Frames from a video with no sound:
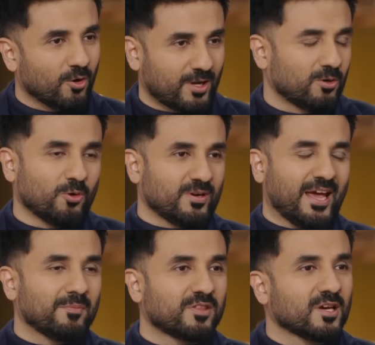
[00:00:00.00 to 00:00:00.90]
I don't know a
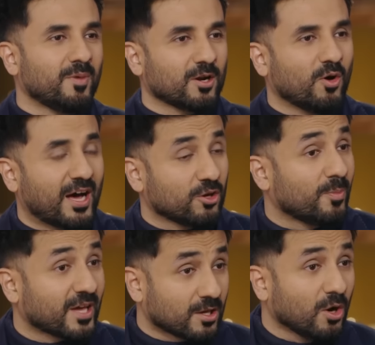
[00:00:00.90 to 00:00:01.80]
damn thing about Ohio,
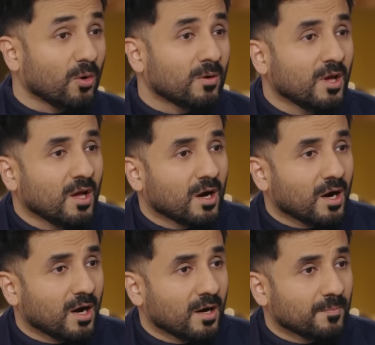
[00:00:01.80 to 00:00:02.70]
but I go.
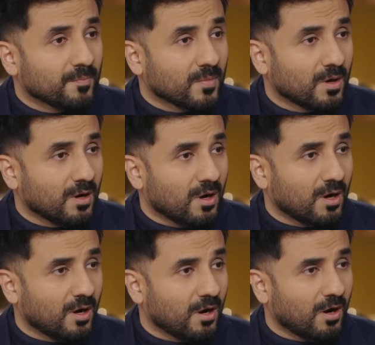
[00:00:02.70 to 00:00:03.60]
Um, uh,
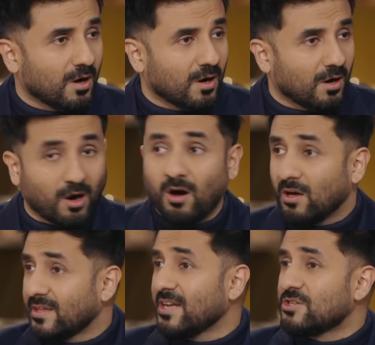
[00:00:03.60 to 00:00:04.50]
uh
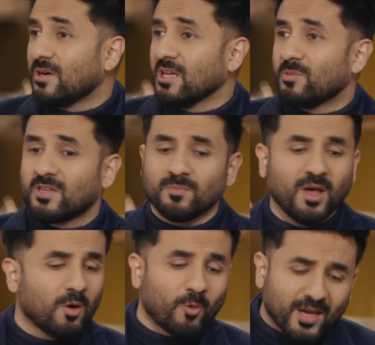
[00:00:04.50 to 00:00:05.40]
on that journey with him.
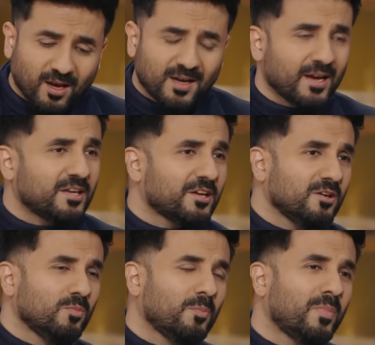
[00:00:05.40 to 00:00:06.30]
Why can't I take you
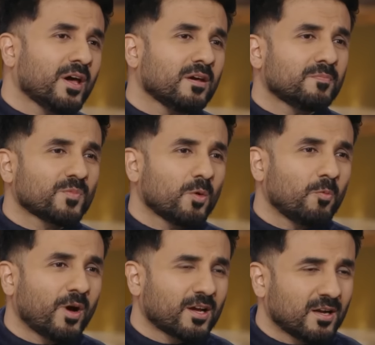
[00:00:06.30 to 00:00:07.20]
to Mumbai?
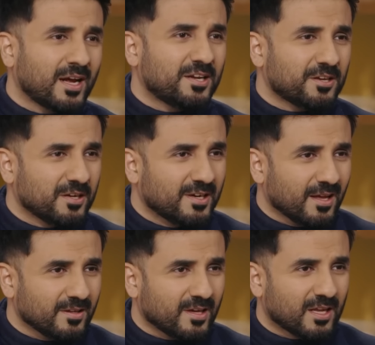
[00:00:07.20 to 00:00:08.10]
Why can't I take you to
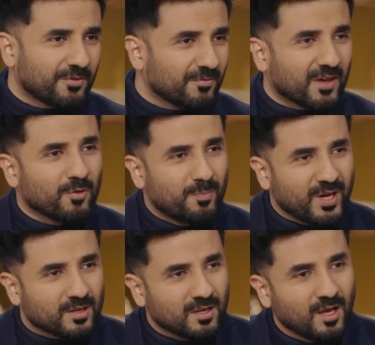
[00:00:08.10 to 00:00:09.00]
Delhi? And if you've yeah. never
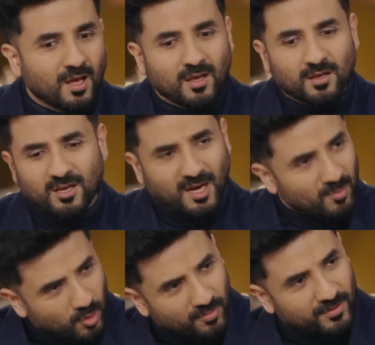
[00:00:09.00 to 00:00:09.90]
been,
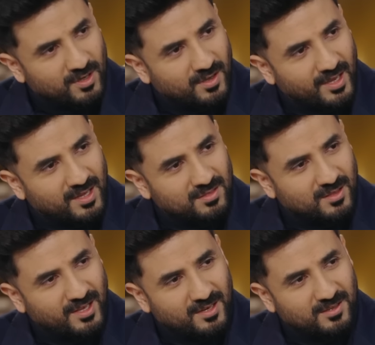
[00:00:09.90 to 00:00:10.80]
come over. And at
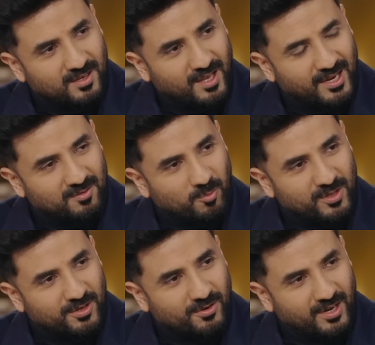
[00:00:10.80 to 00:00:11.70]
the end of the night,
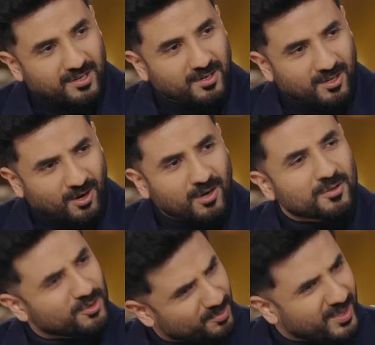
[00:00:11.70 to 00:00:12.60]
whether you're Indian or not,
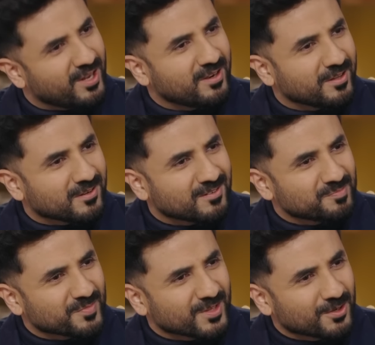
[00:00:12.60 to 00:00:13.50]
you'll be Indian.
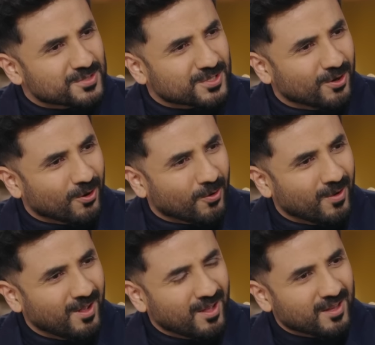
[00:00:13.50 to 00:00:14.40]
You know, so
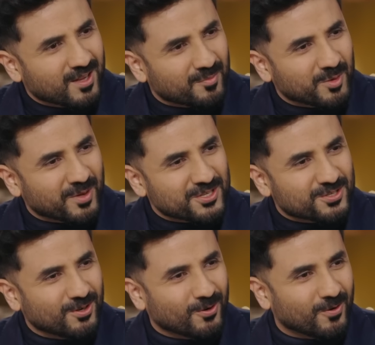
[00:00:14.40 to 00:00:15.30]
come to my
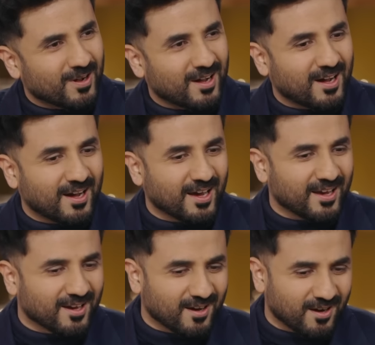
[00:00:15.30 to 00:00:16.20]
show.
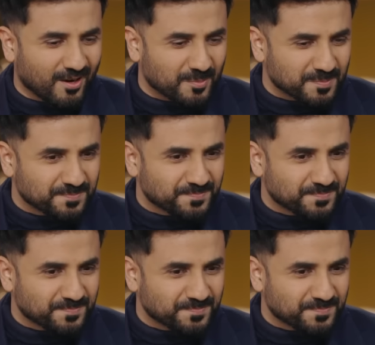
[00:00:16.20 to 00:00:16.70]
I. Um,